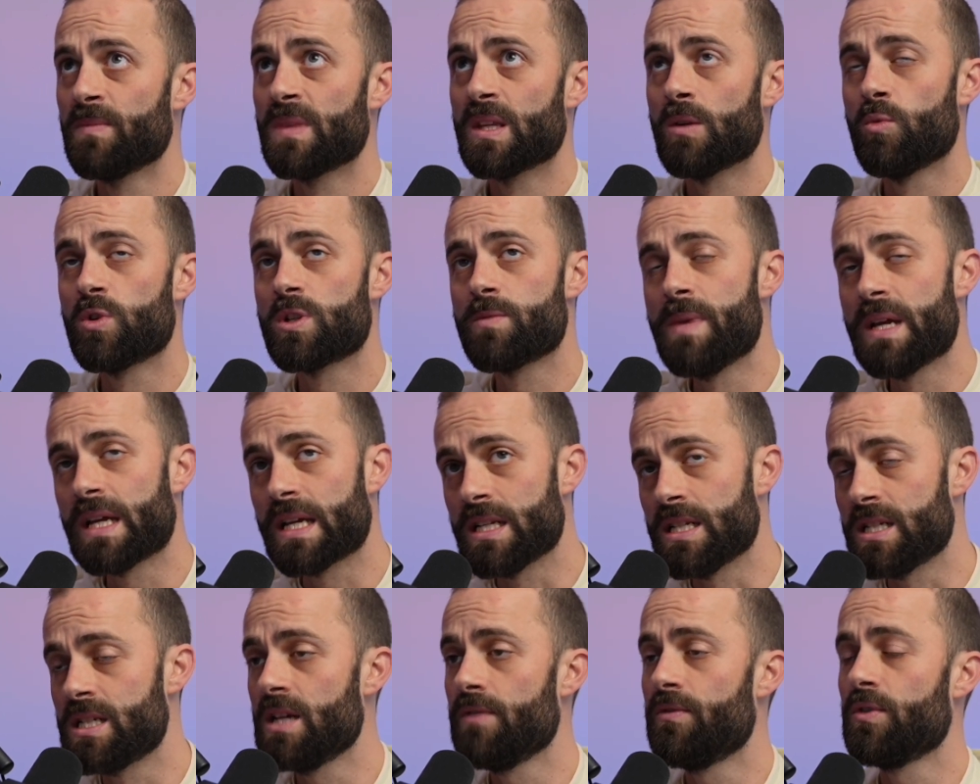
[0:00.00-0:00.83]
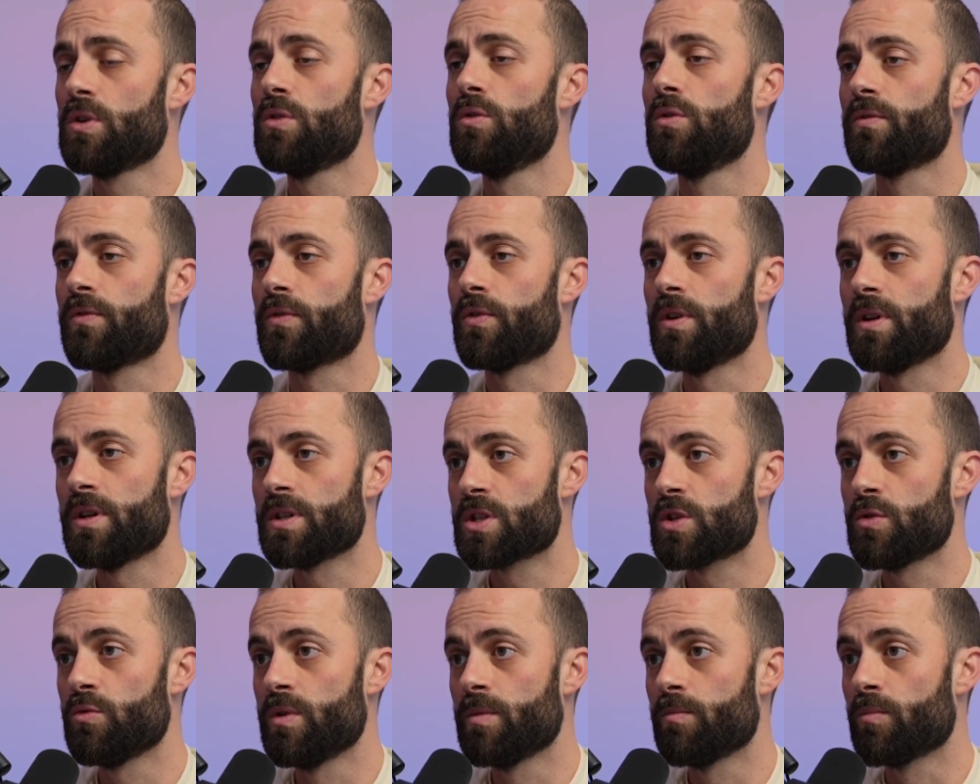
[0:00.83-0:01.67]
which make it difficult for us
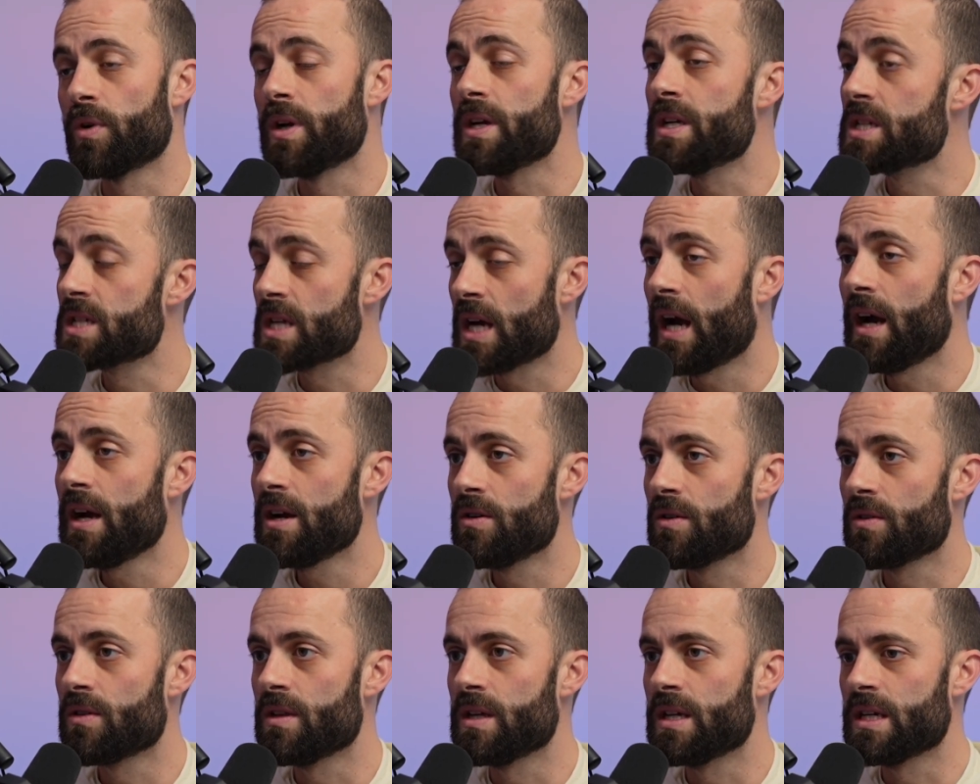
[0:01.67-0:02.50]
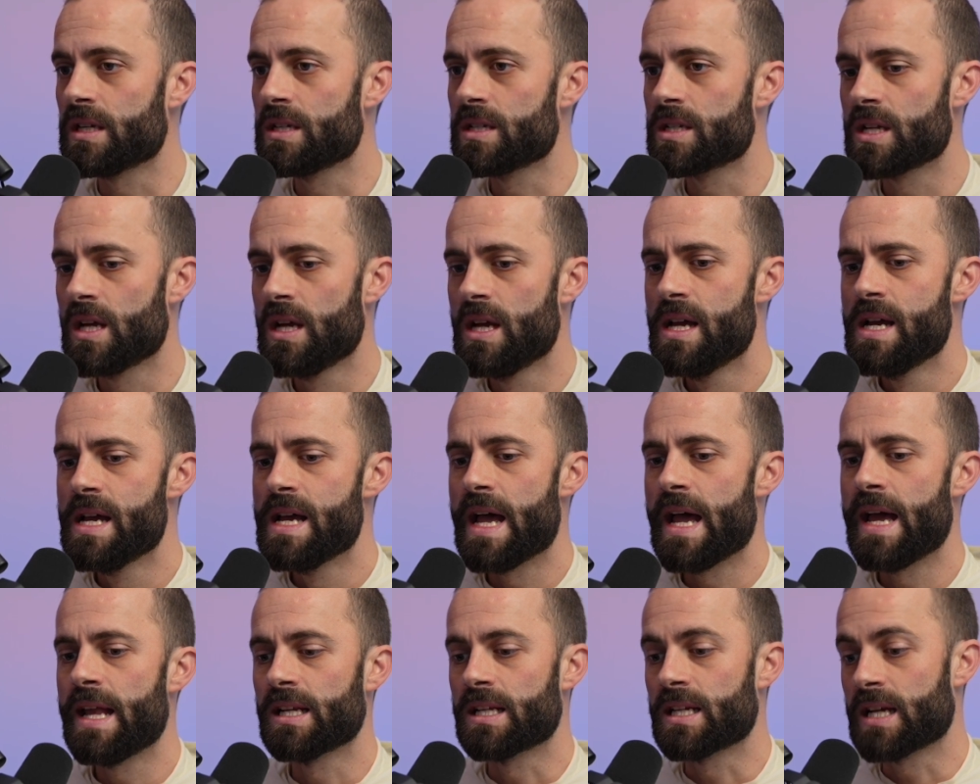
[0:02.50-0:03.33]
to embrace higher things
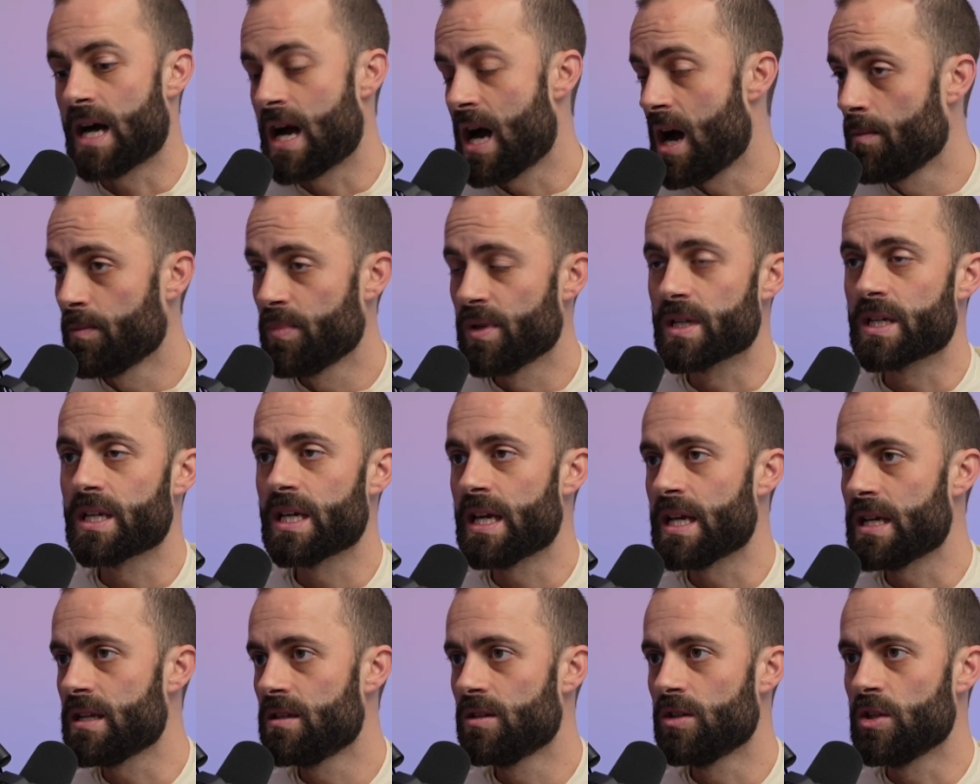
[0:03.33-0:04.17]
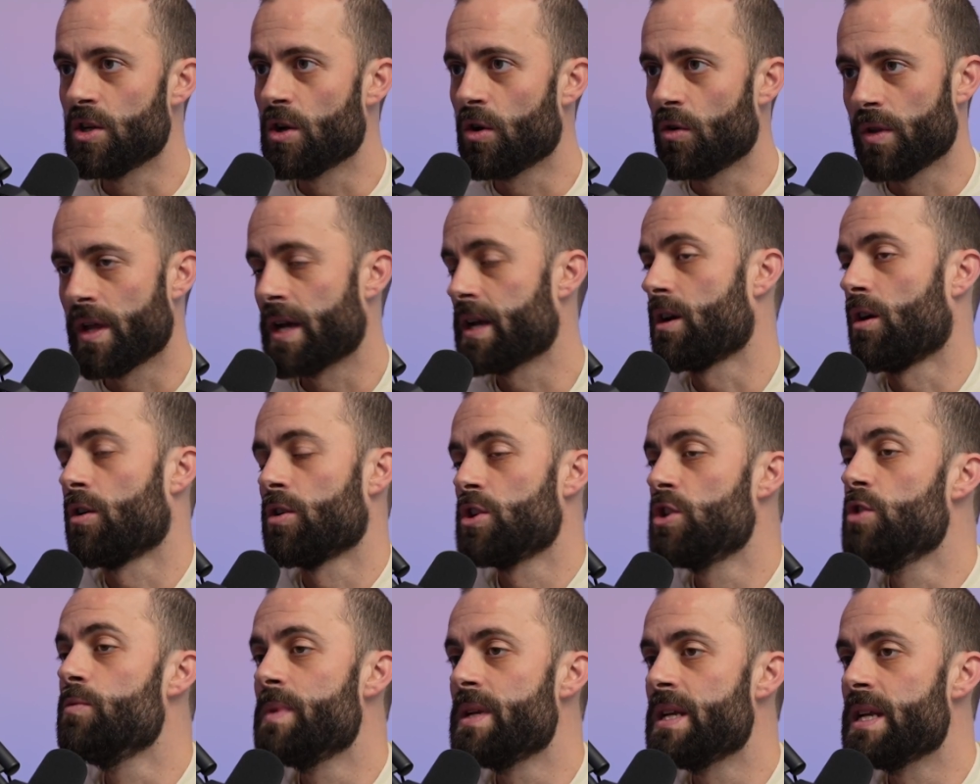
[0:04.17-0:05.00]
and complicate, like our
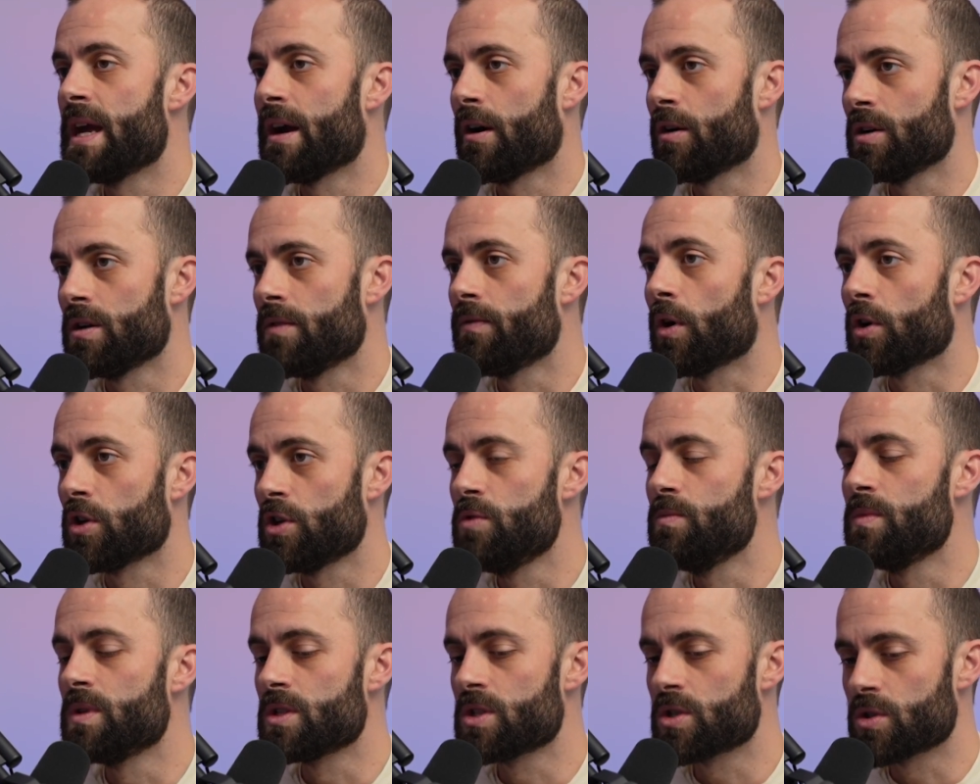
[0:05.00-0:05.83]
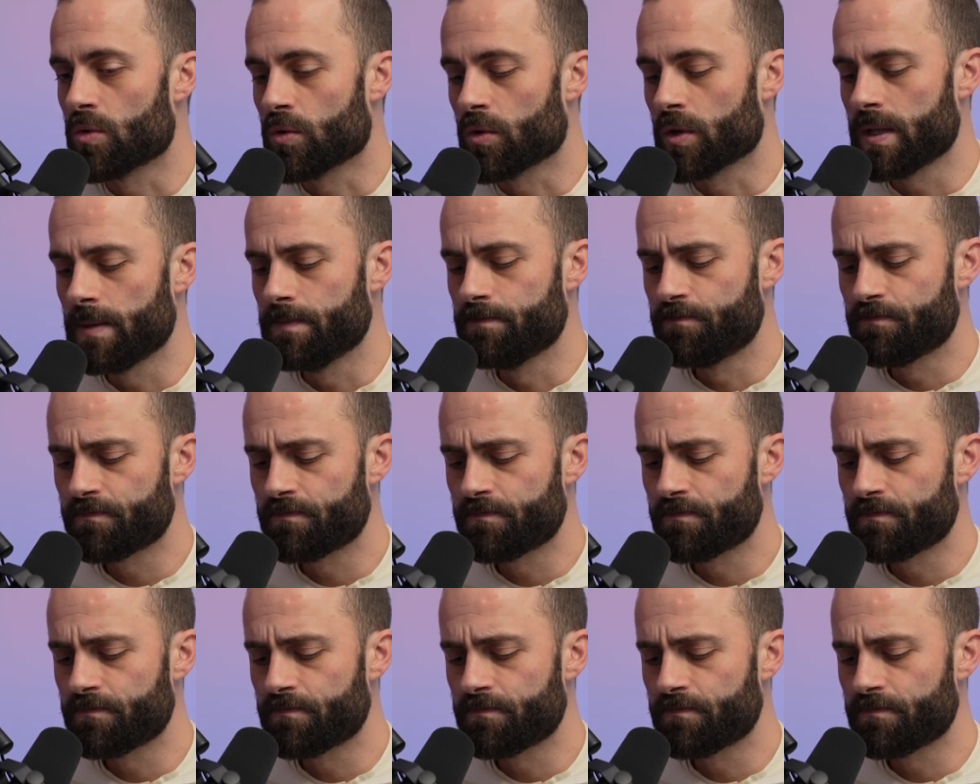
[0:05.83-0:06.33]
human narrative, our human story.